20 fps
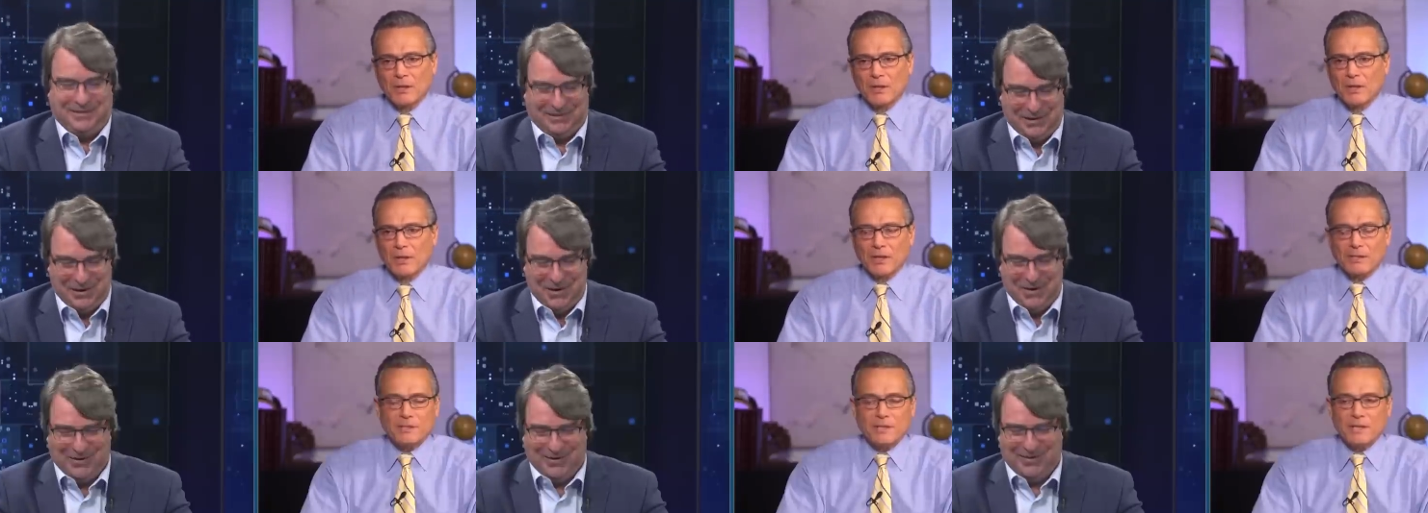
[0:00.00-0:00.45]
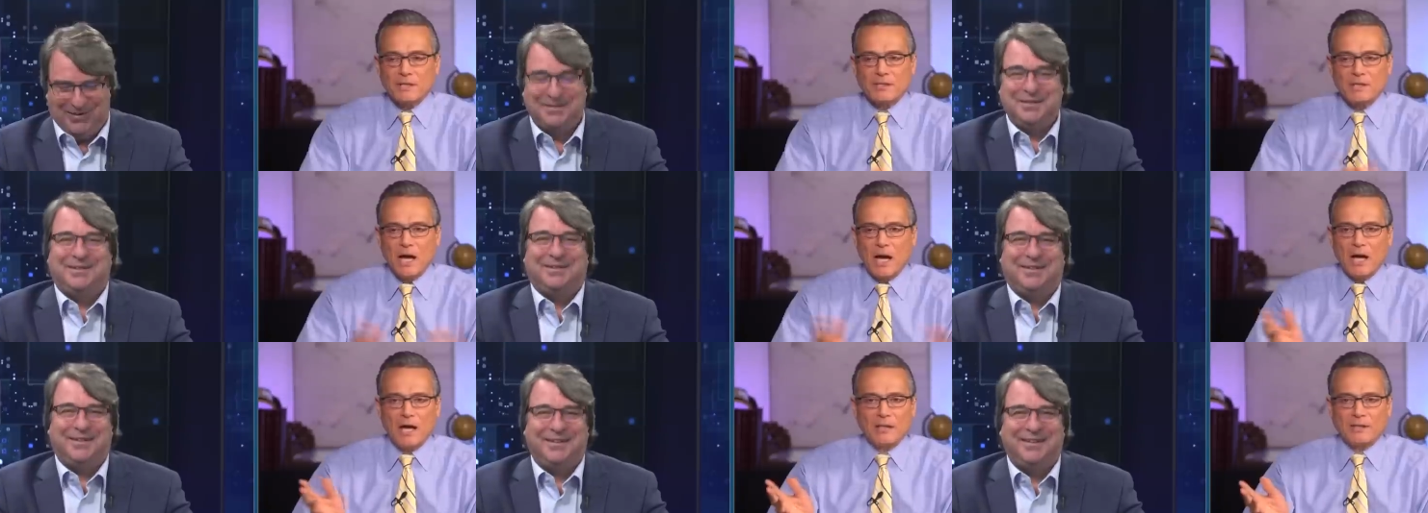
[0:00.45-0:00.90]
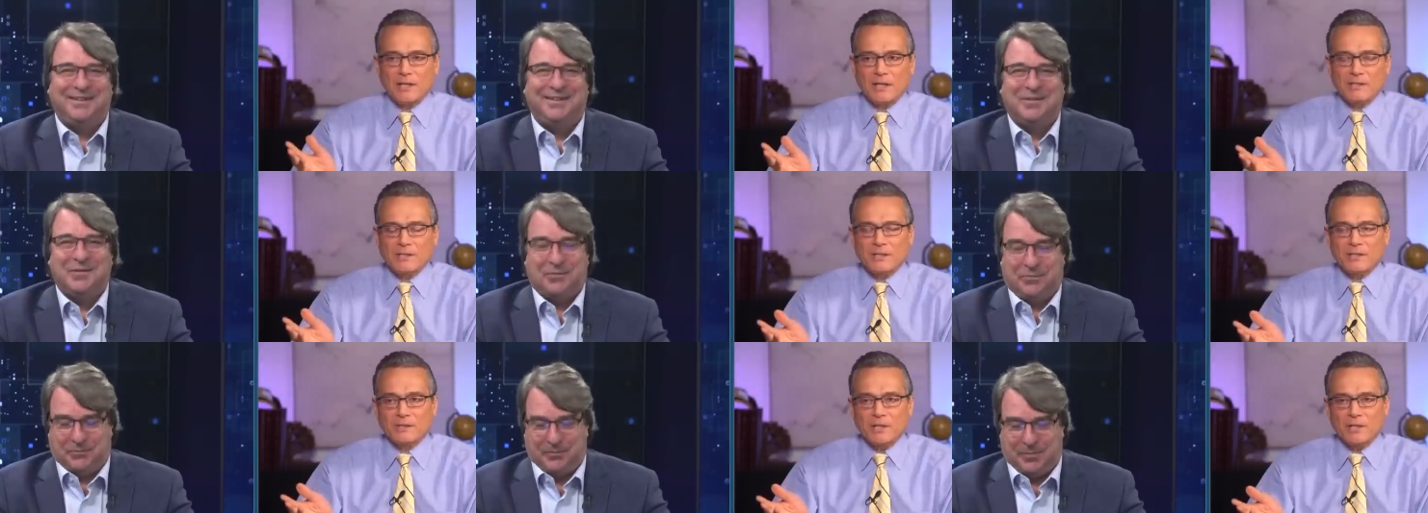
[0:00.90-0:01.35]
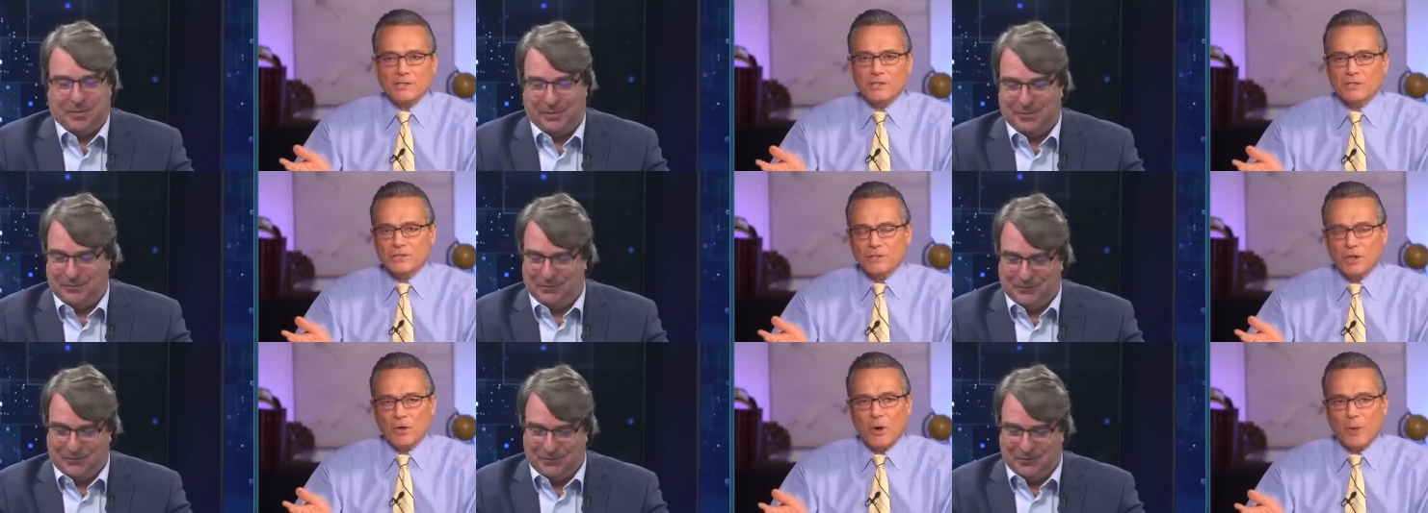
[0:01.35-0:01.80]
Speaker 1: it's just not. It doesn't it doesn't
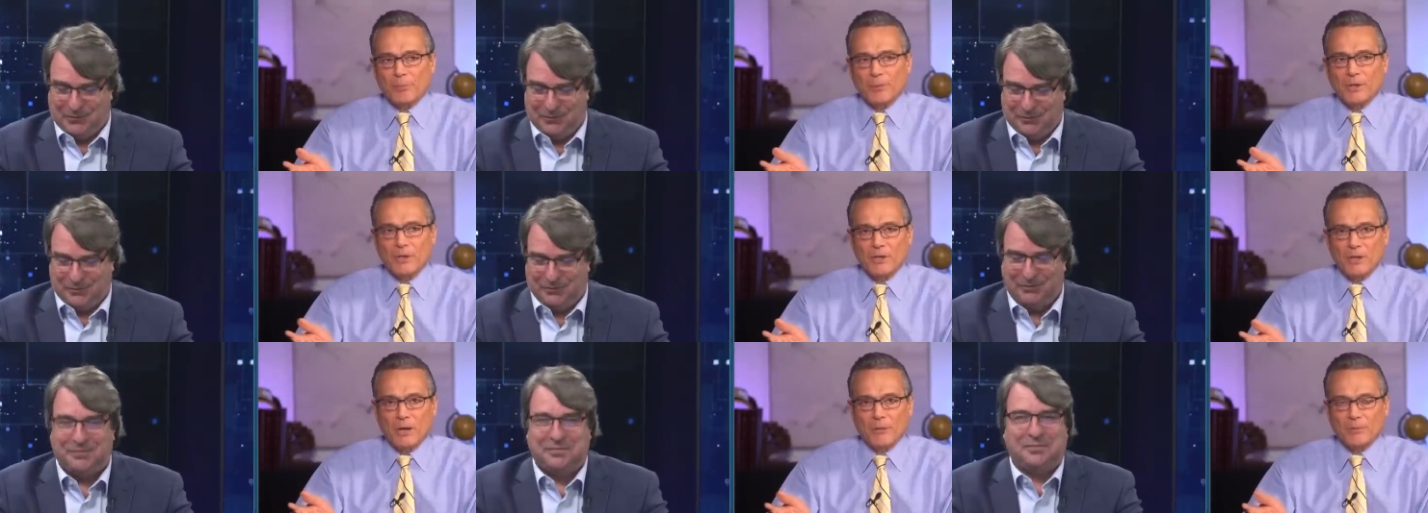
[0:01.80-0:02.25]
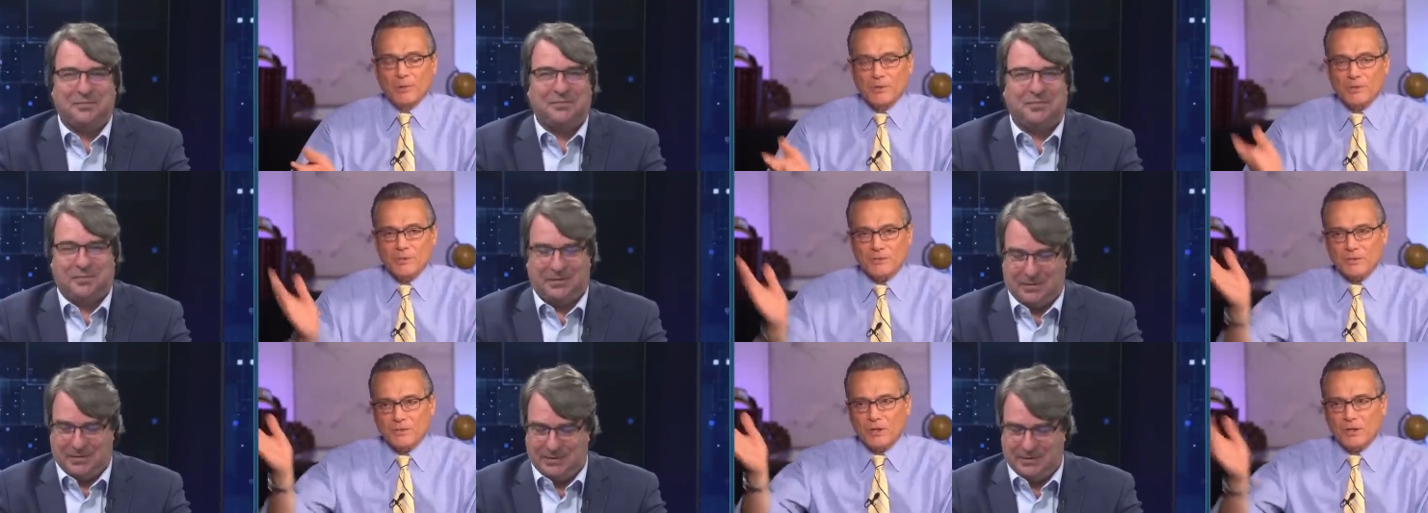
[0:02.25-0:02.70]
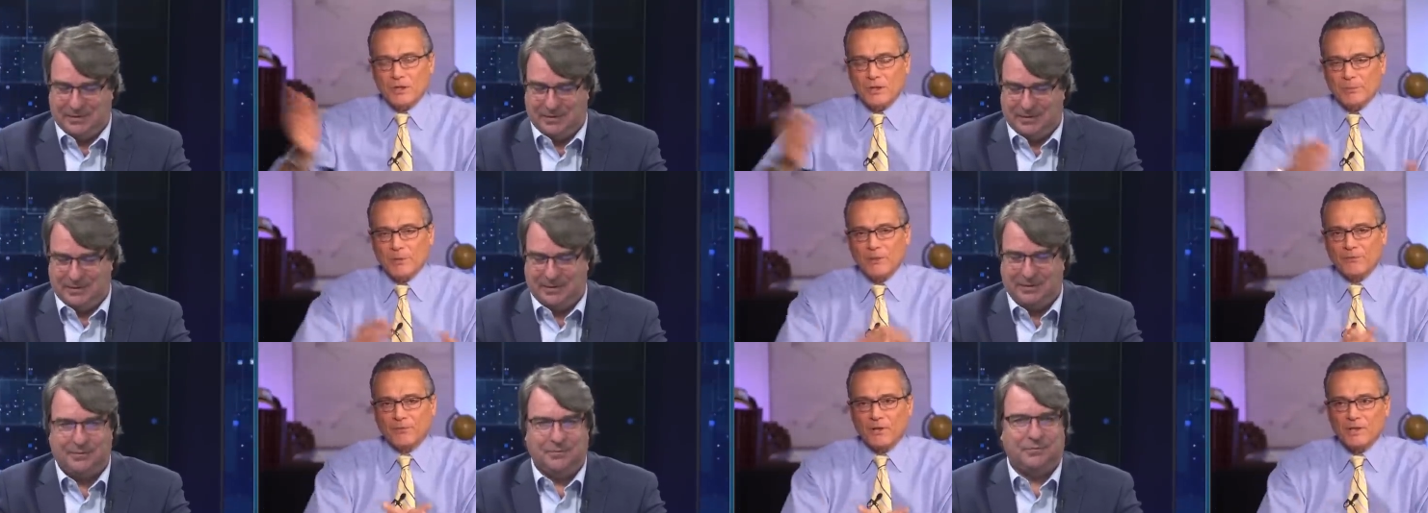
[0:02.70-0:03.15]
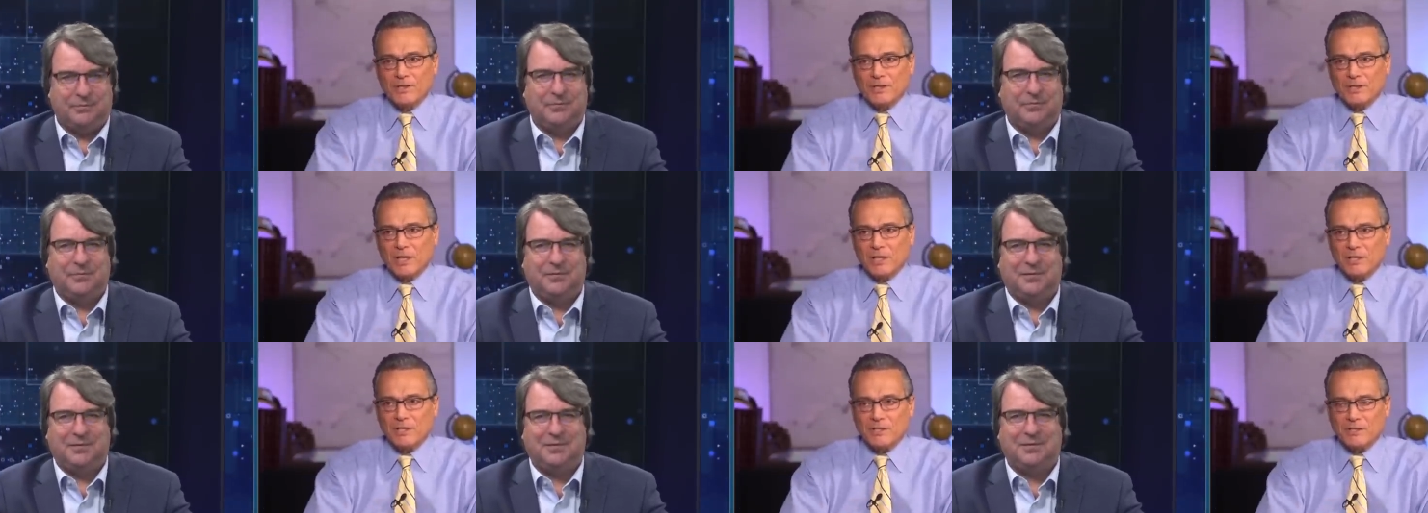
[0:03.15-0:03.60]
show up in the numbers. So sorry to my friends
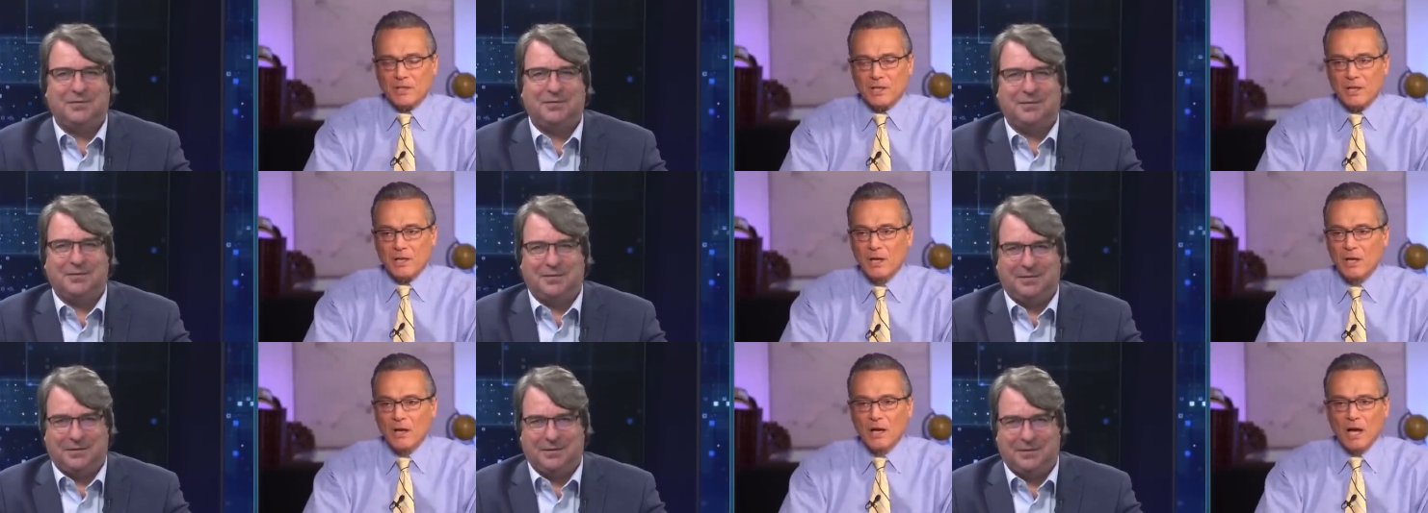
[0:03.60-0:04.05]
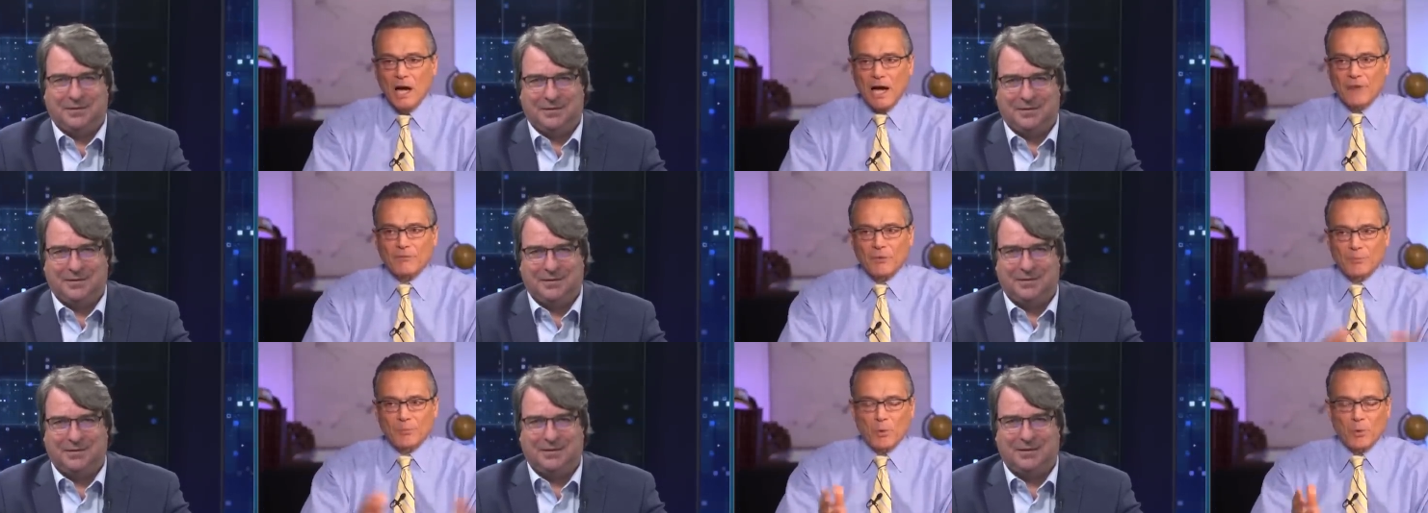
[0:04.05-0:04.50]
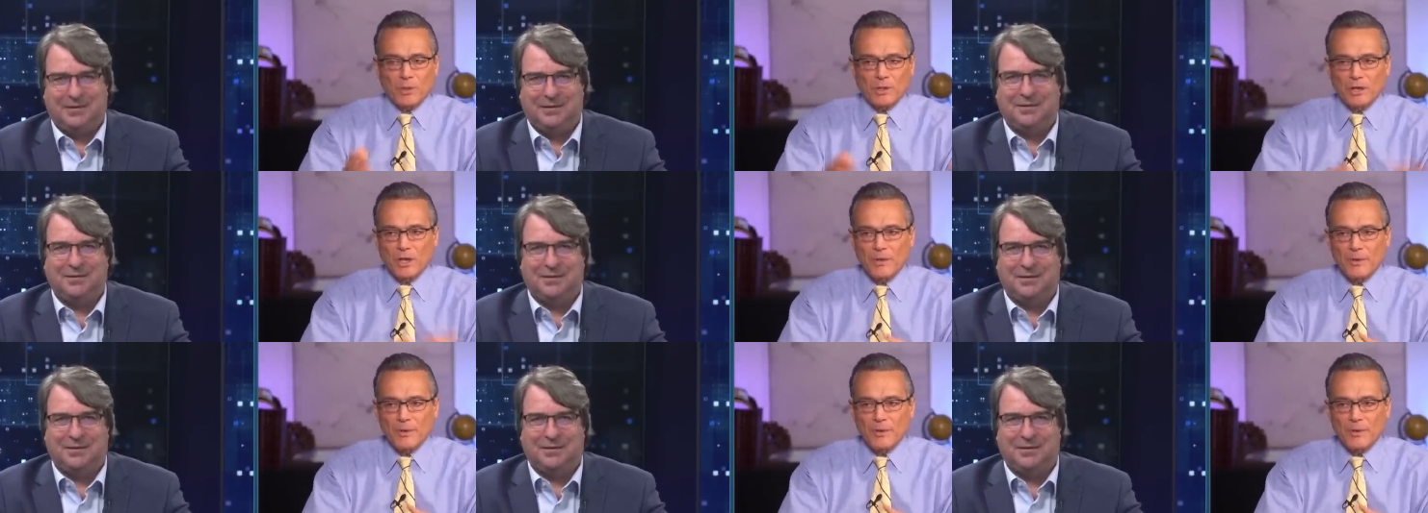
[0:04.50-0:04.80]
at IDC. I've reported on